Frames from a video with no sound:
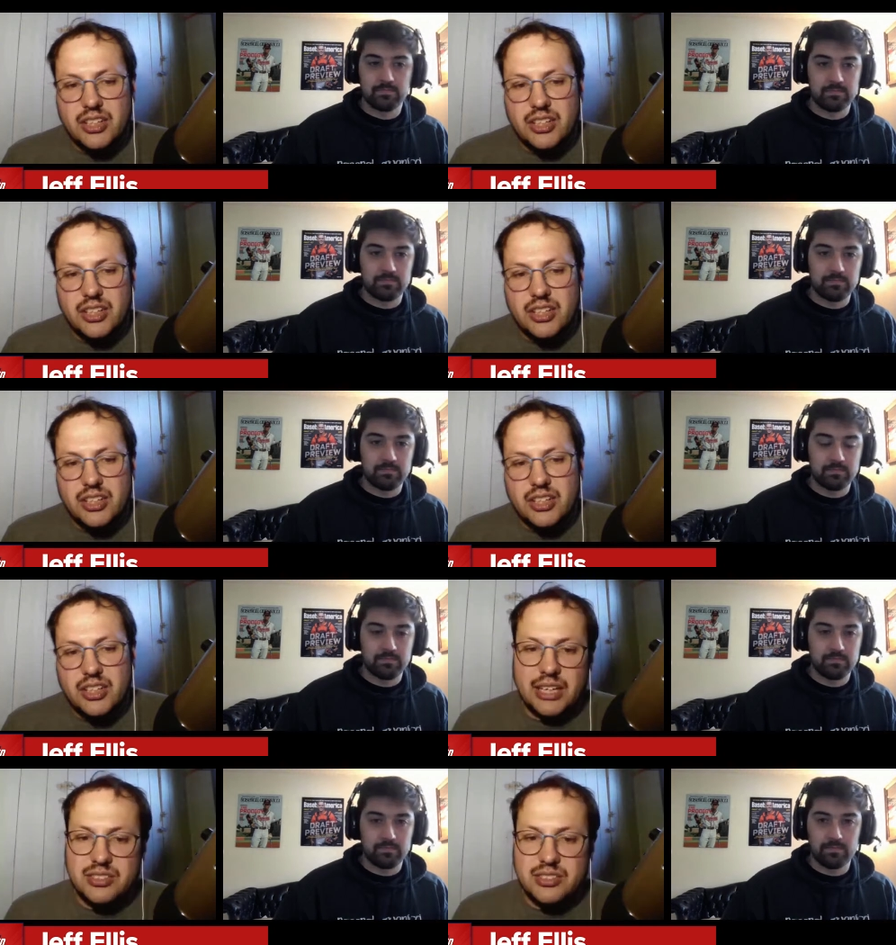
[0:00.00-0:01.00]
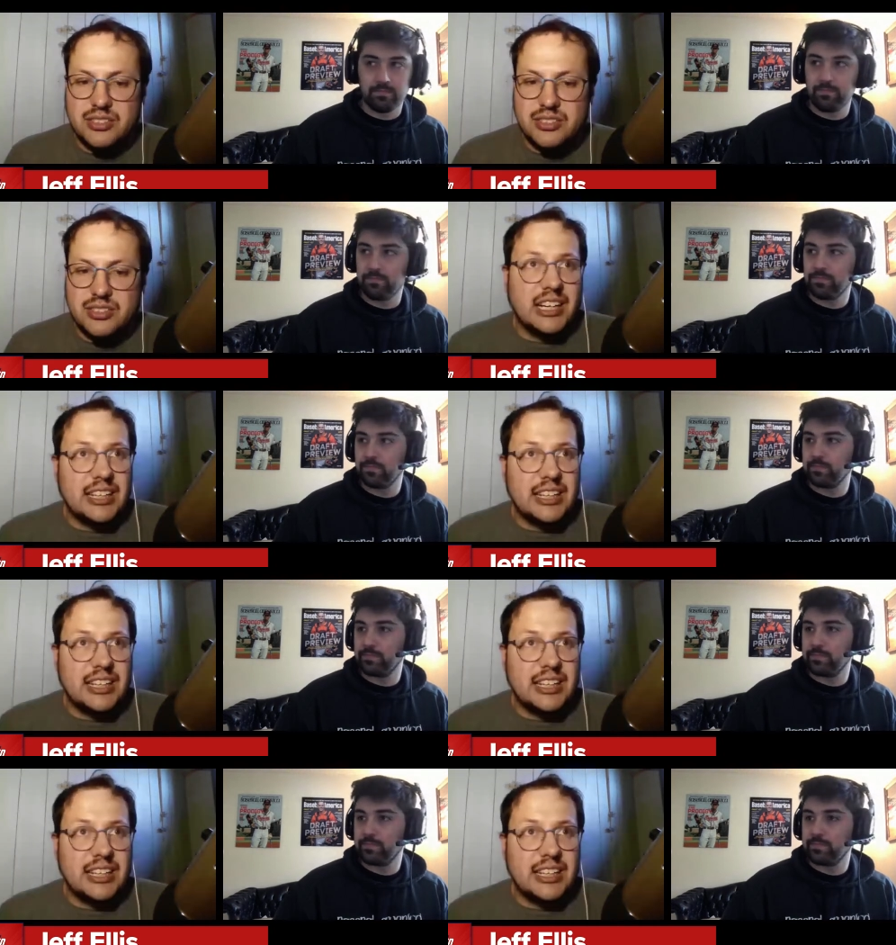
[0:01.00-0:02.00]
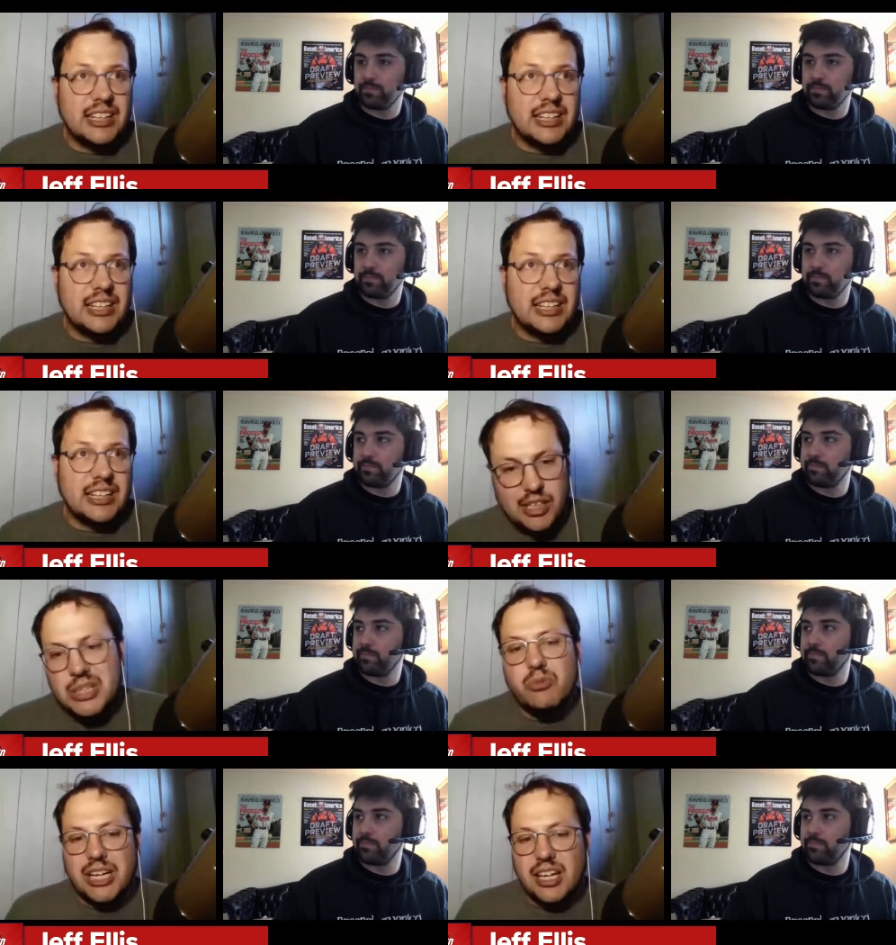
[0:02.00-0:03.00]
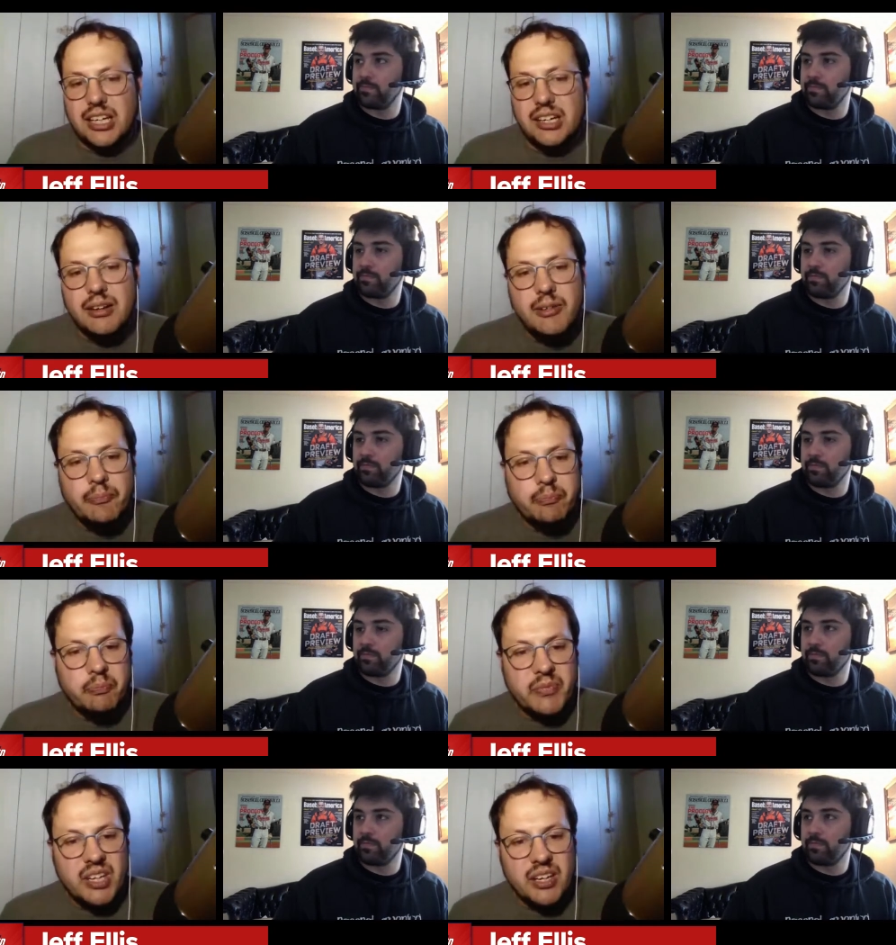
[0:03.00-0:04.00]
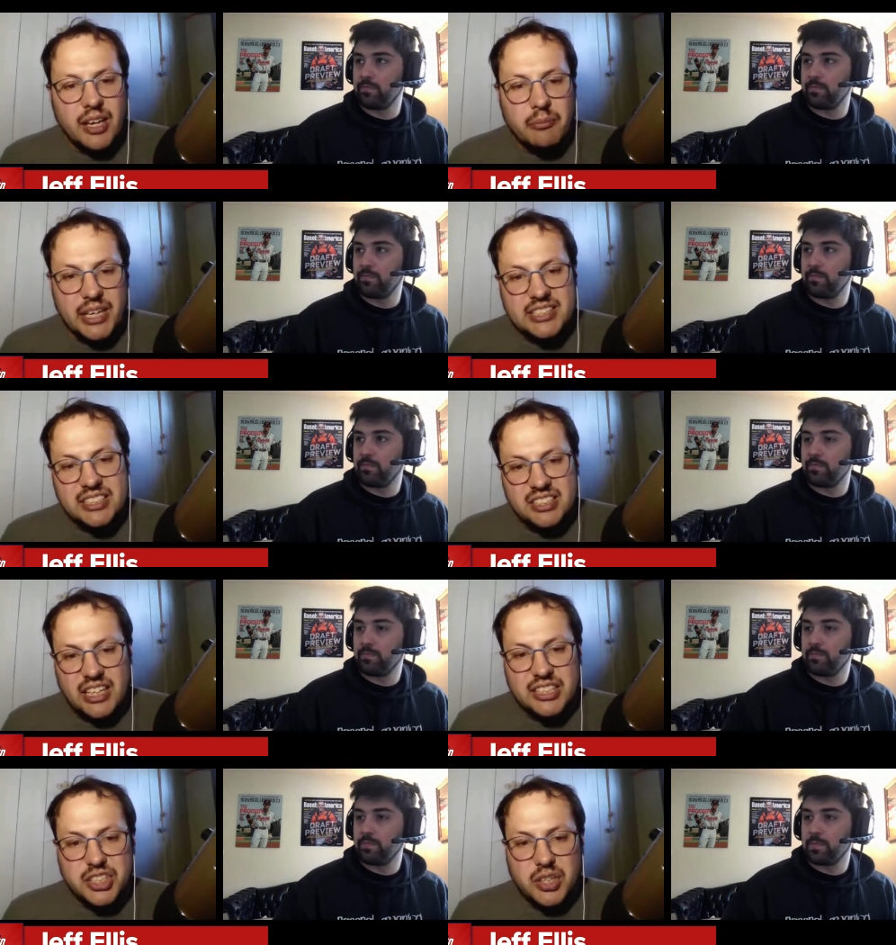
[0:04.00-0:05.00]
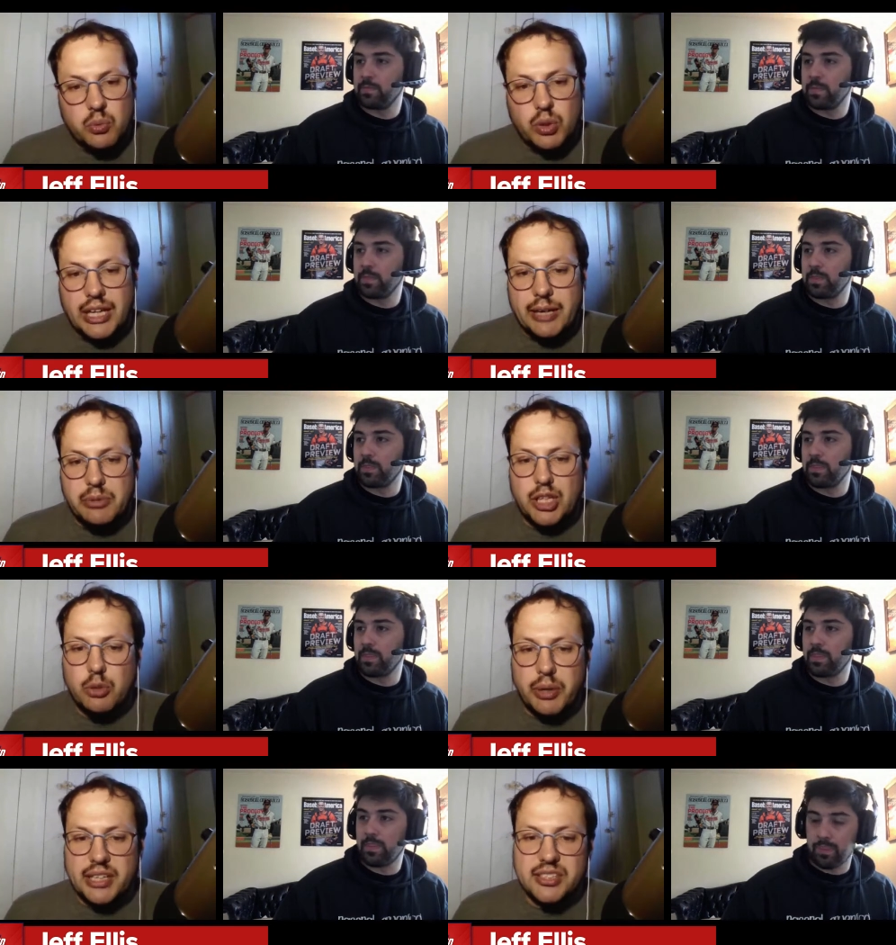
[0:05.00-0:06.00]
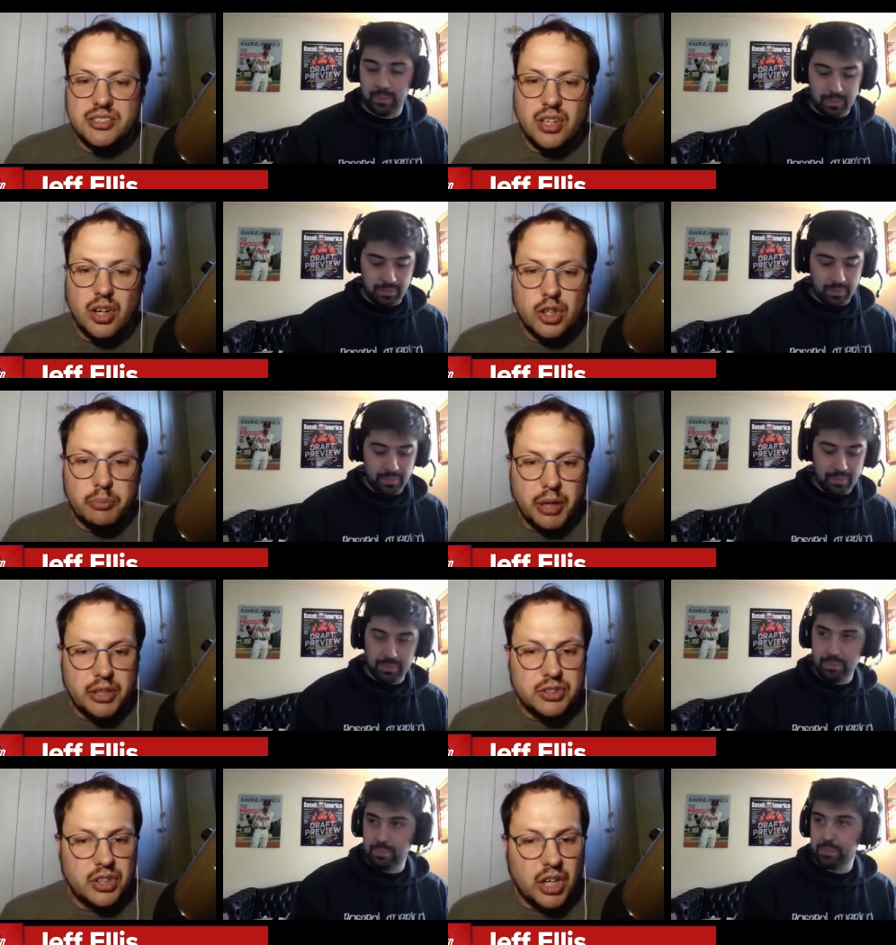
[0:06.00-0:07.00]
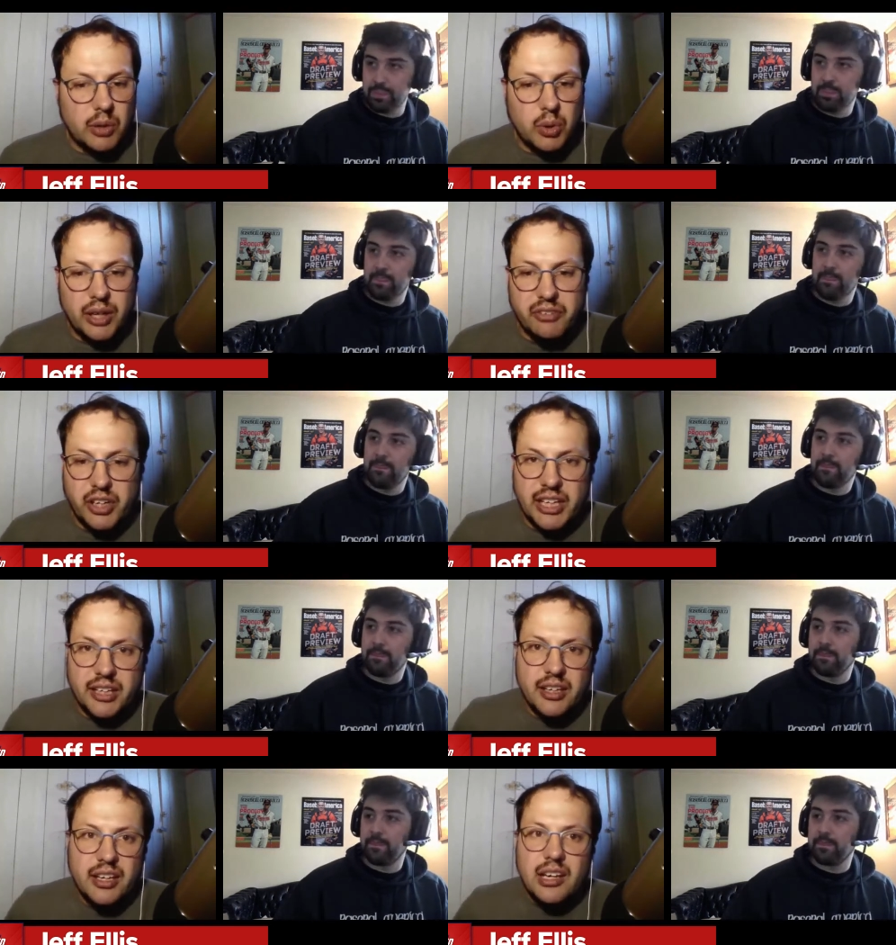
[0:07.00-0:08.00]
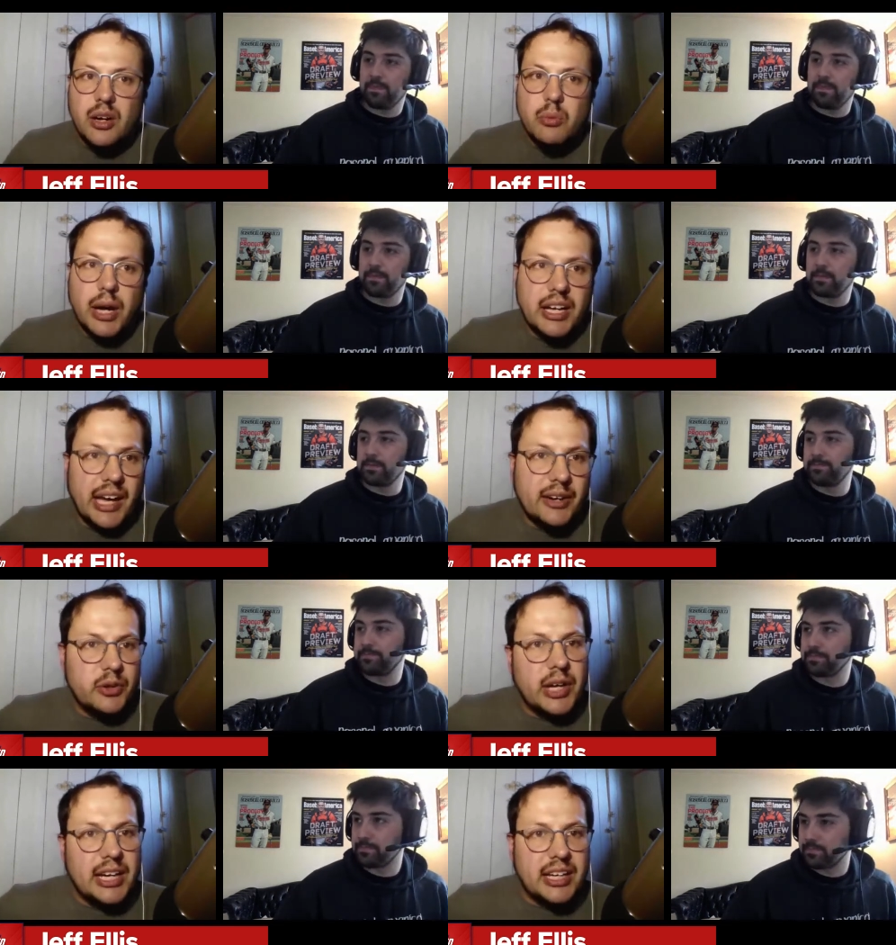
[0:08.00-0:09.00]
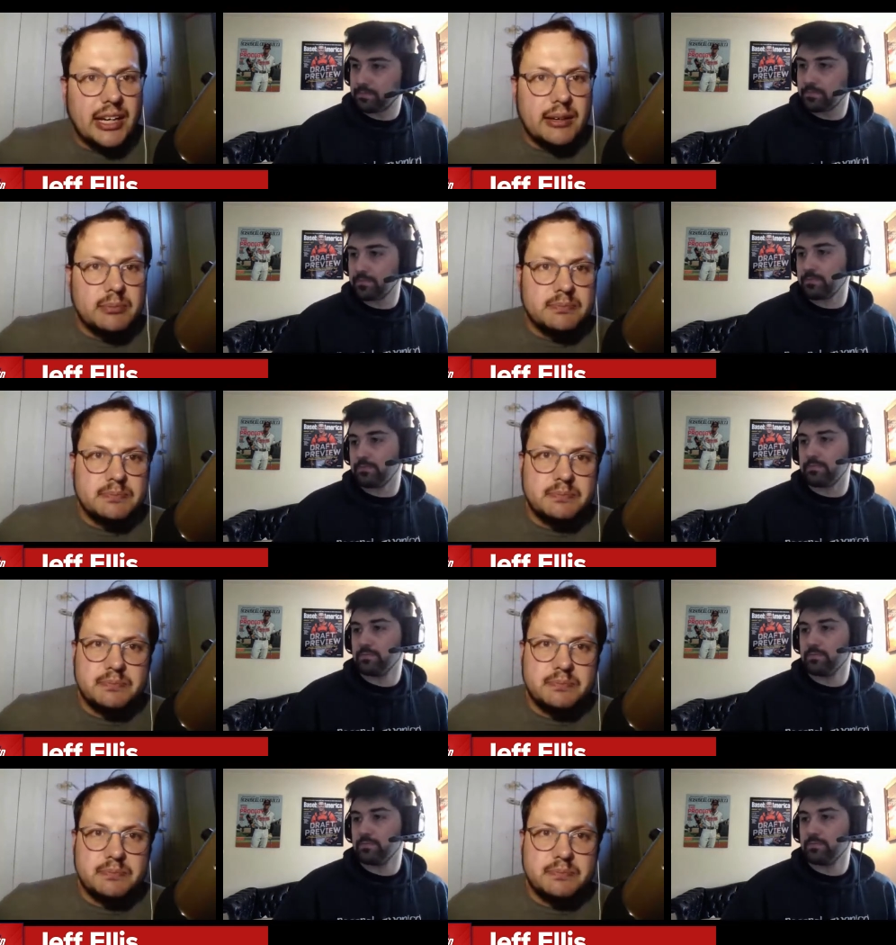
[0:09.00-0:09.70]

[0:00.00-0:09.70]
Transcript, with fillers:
Speaker 1: Did you hear about us, box? Right, locked on Indians, locked on MLB, Son. Amazing selection, reliably low prices, all the parts your car will ever need. RockAuto.com.